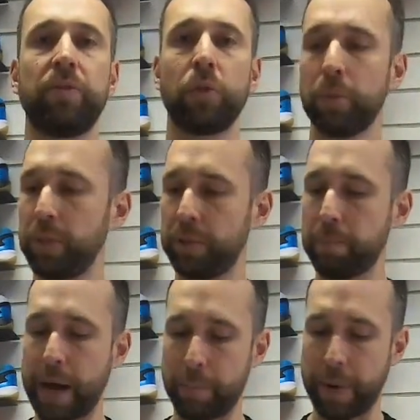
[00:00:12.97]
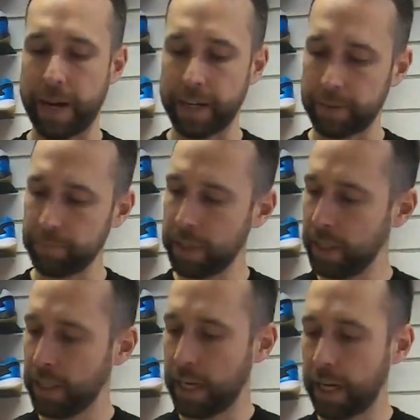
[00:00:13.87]
Performance Backpack.
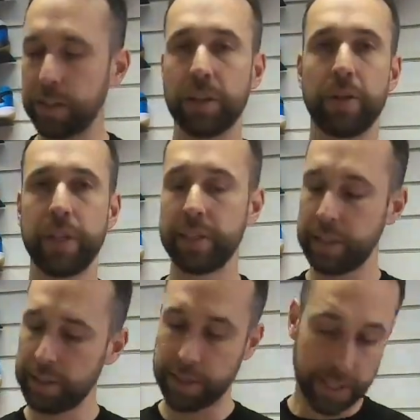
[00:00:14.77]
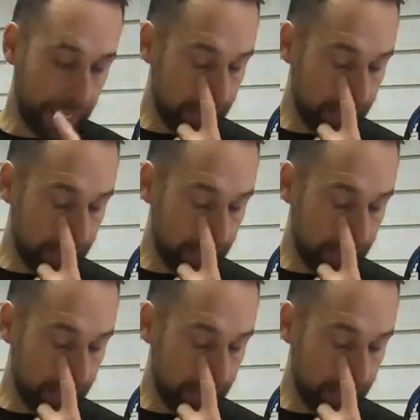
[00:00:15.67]
So this is the